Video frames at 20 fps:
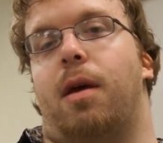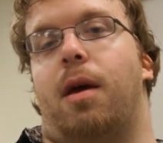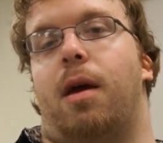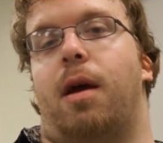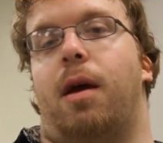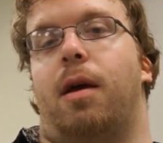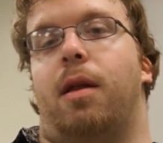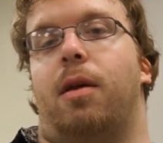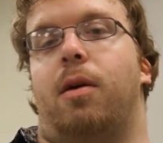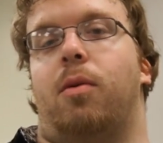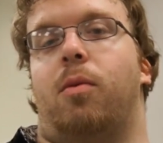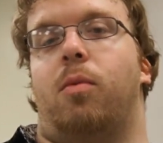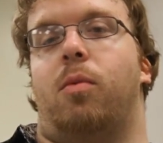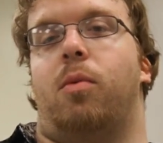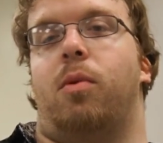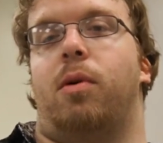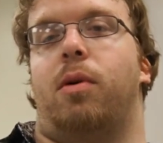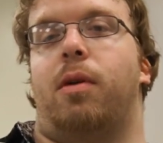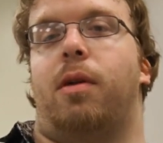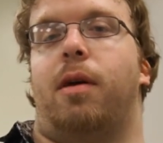And it
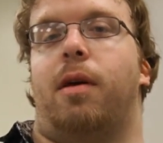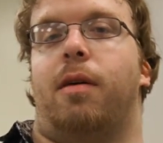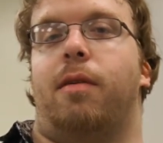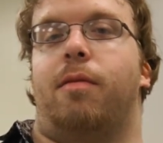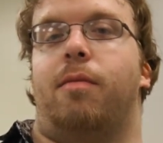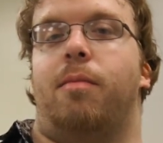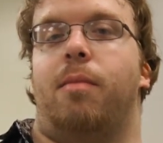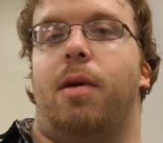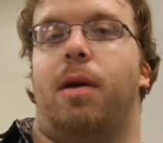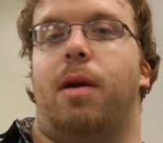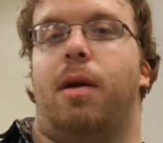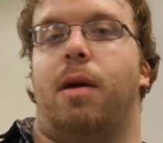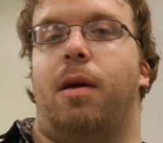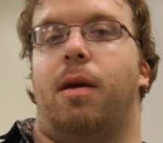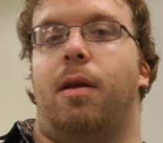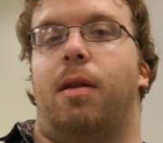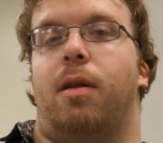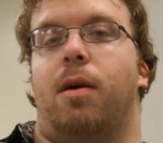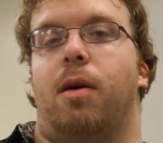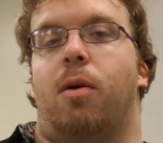would have
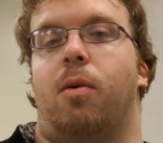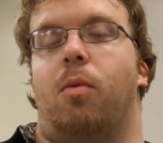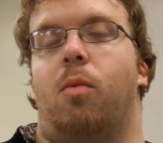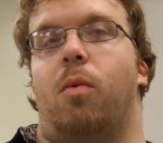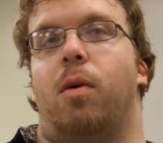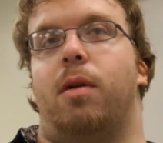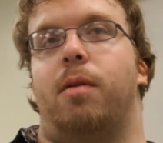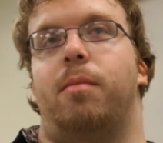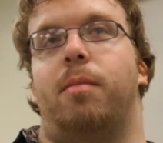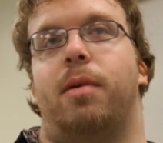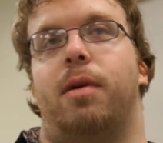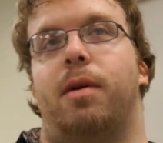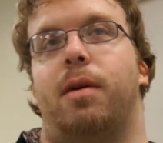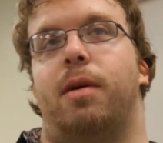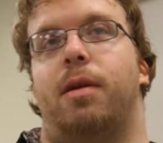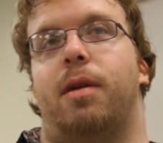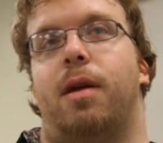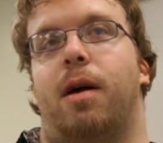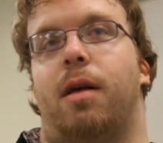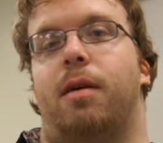made a $1
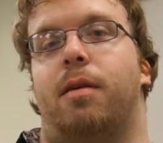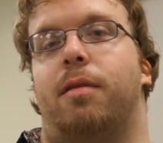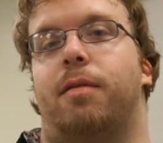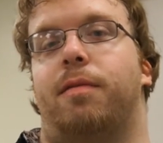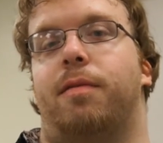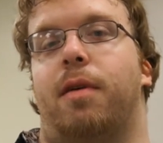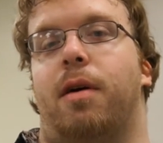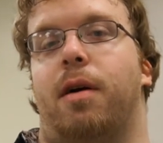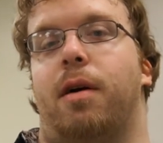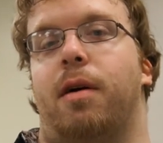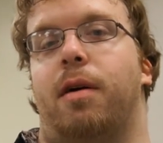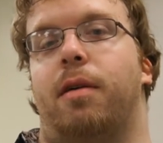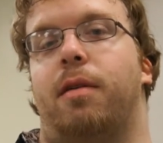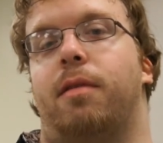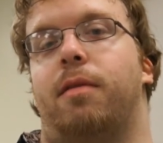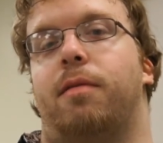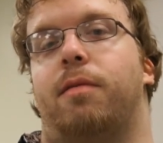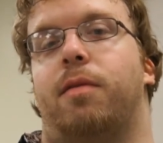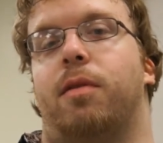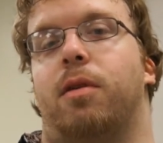million fine
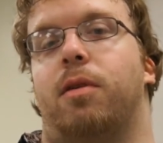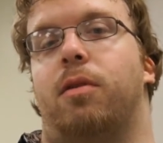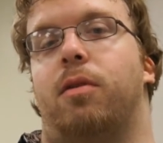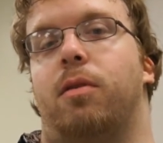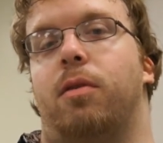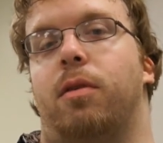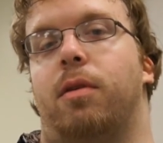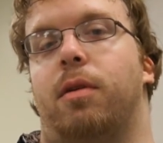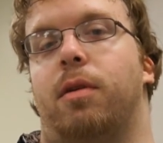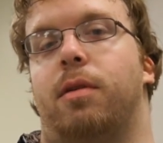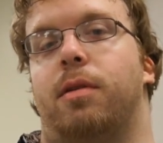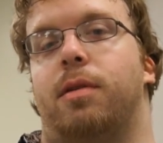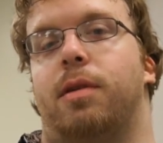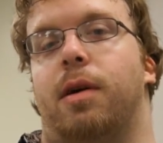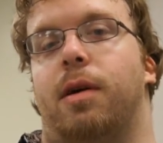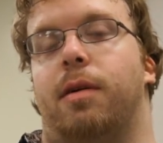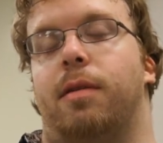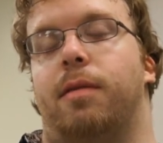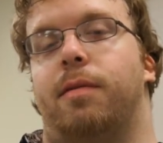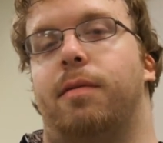for cloning
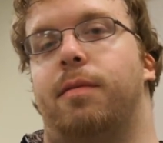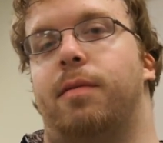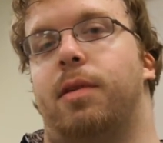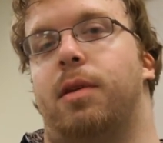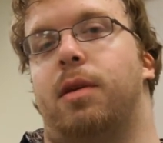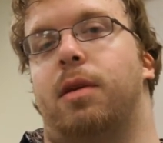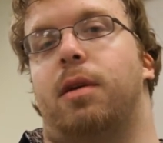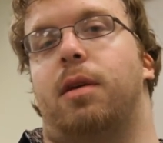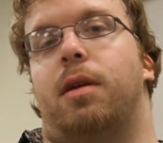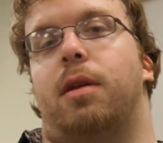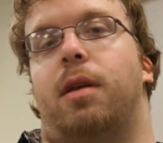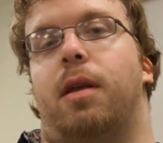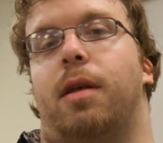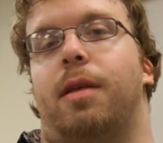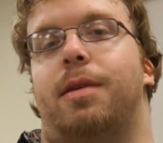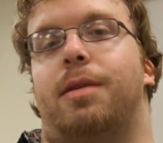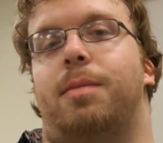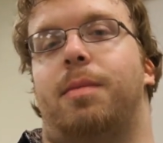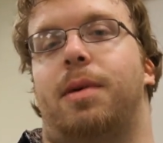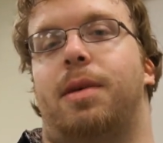yourself. Now,
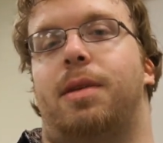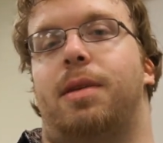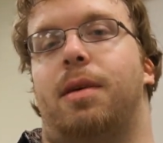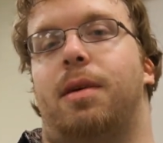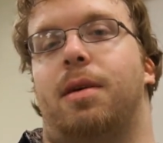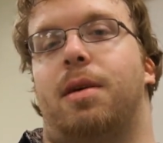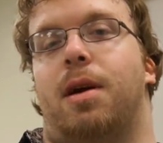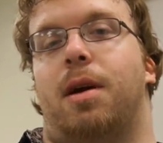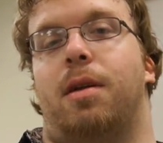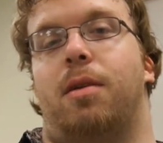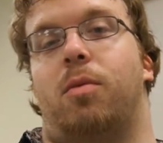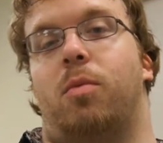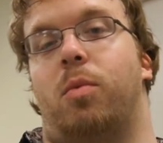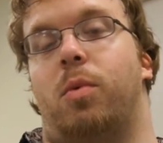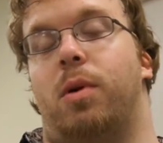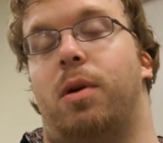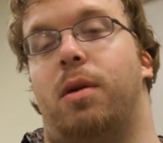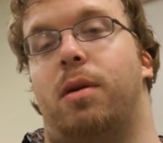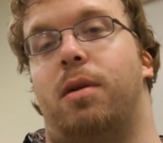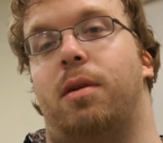this may sound kind of
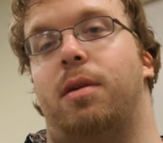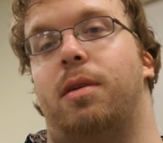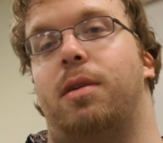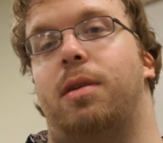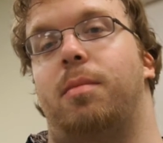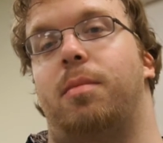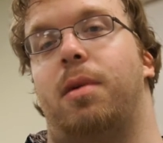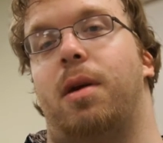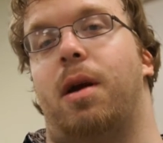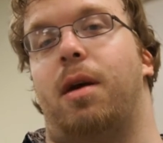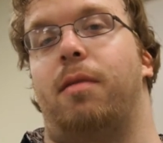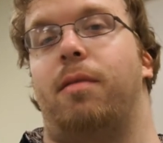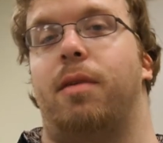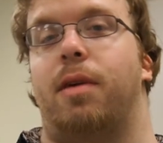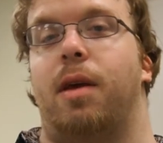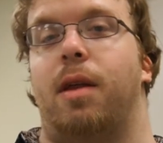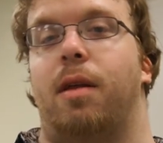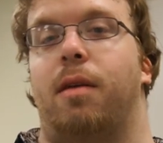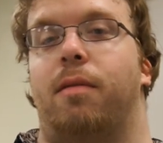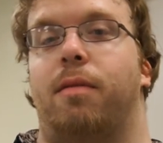weird to be
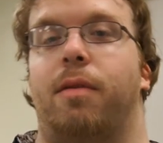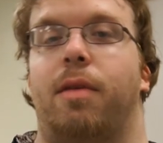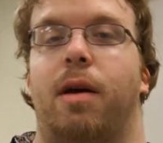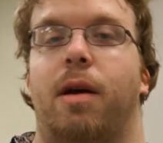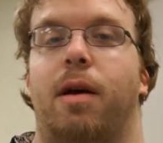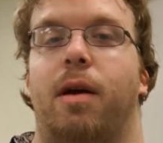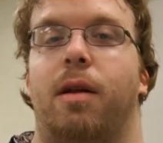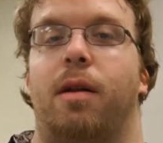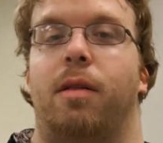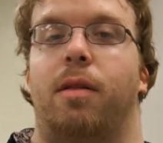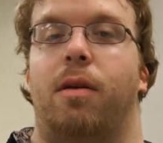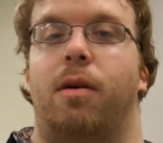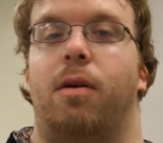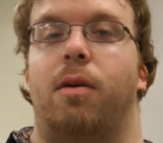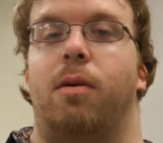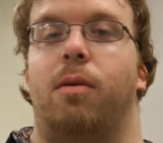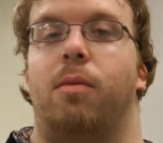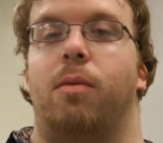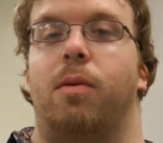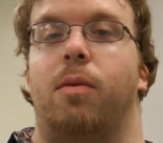advocating for that kind of
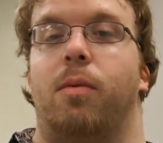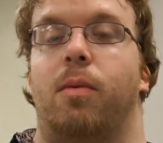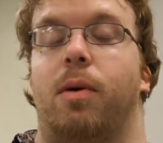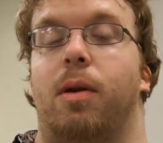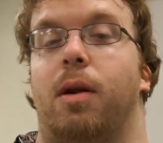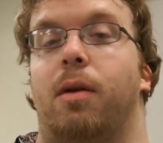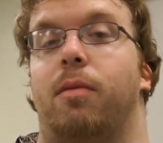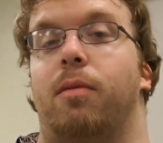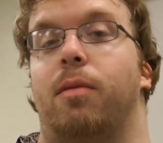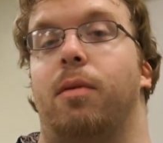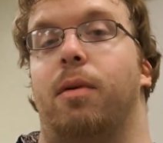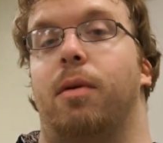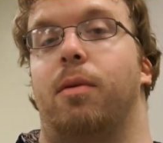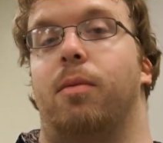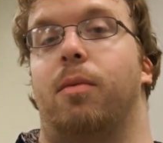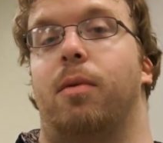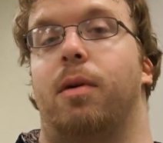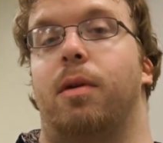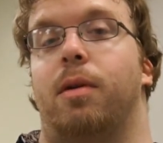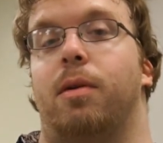law. Well, what I really
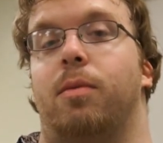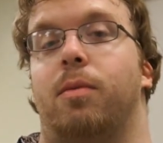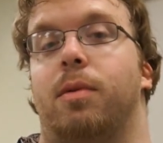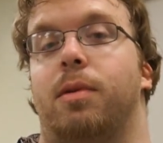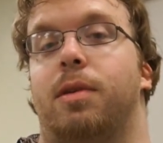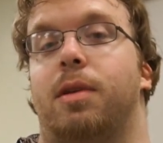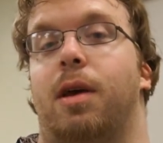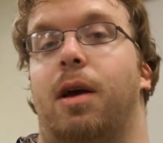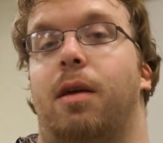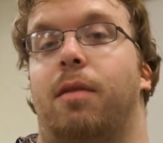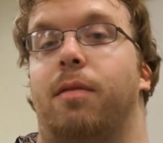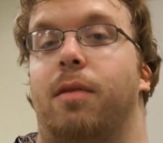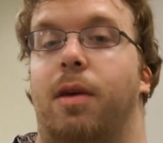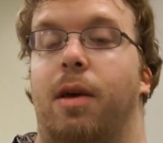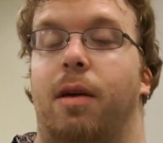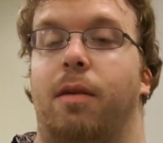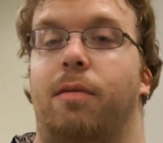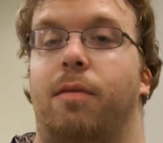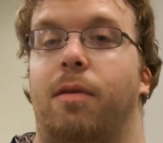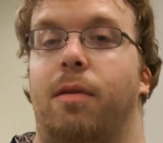wanted was to
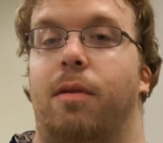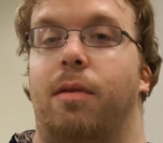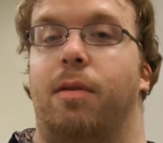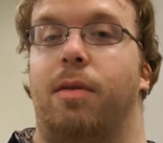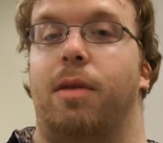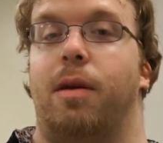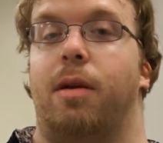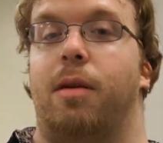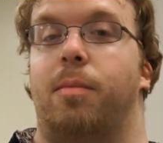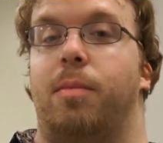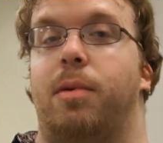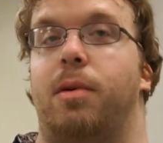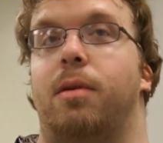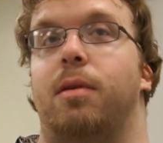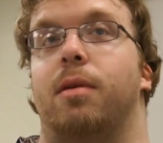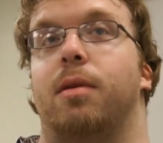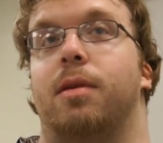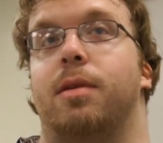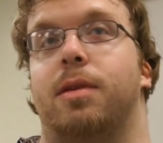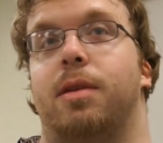advocate for
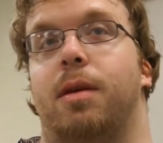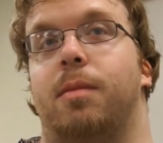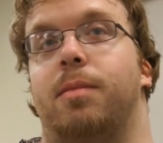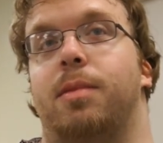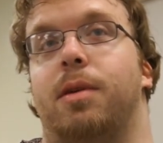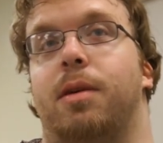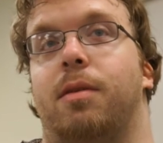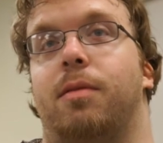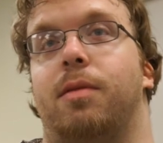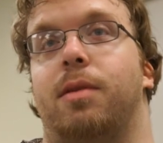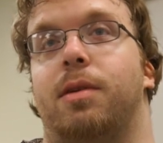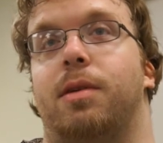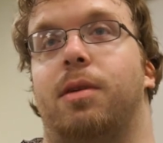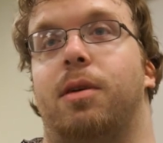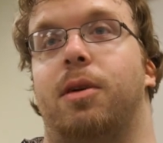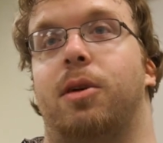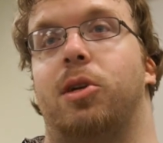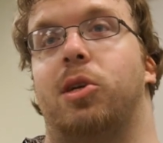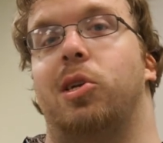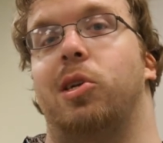therapeutic stem cell
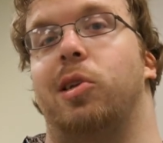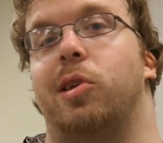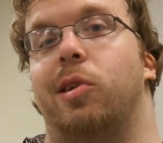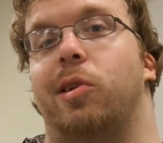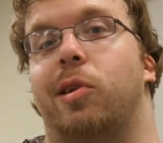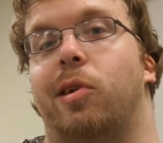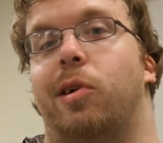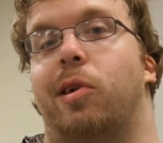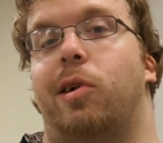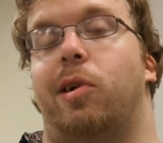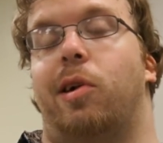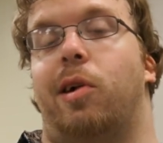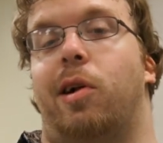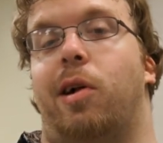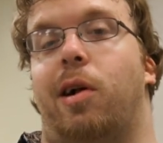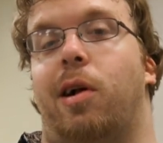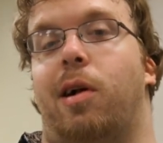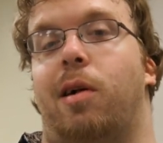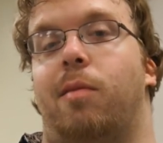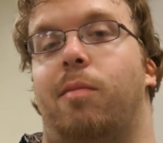research
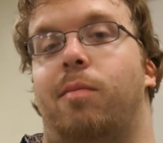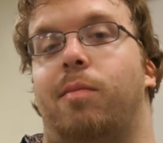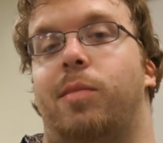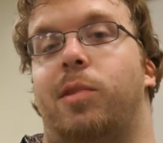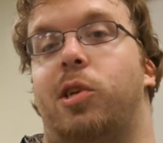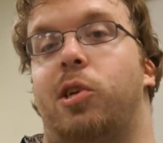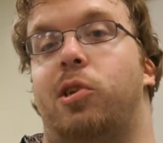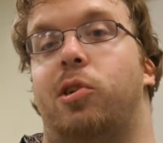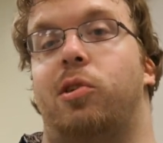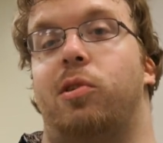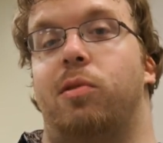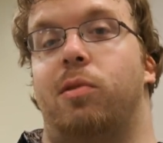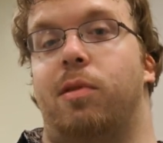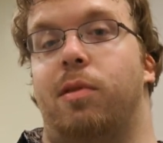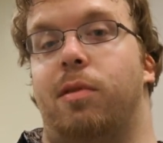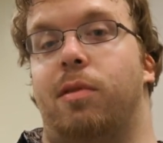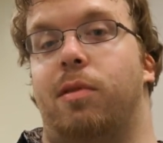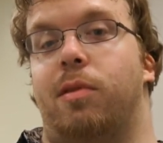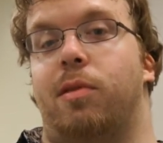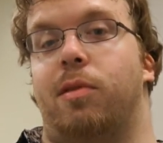and
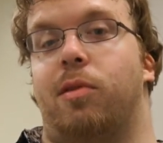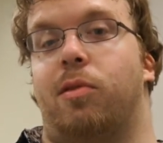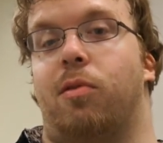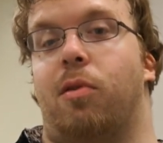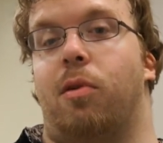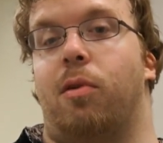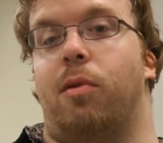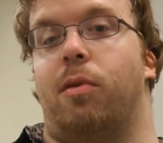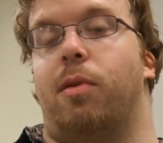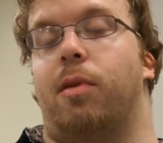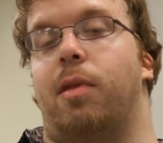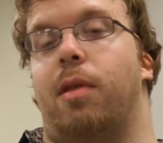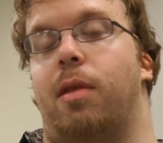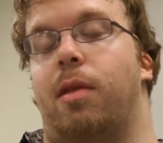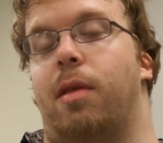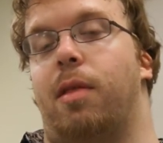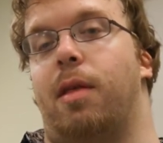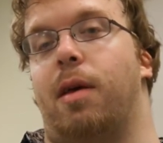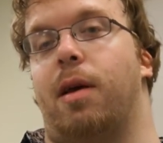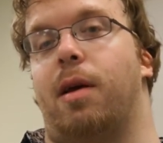tissue growth
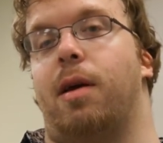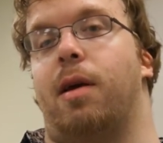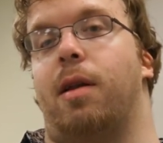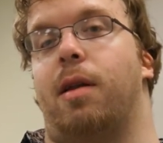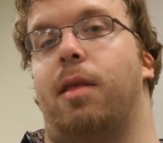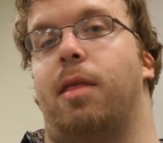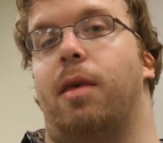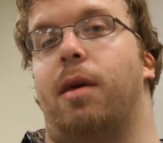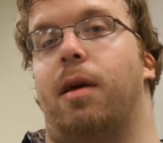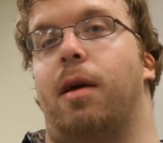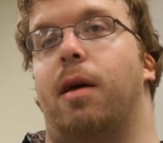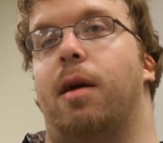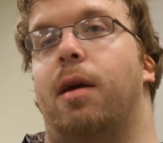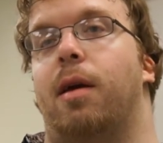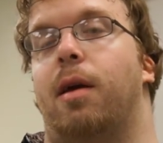and that kind of thing.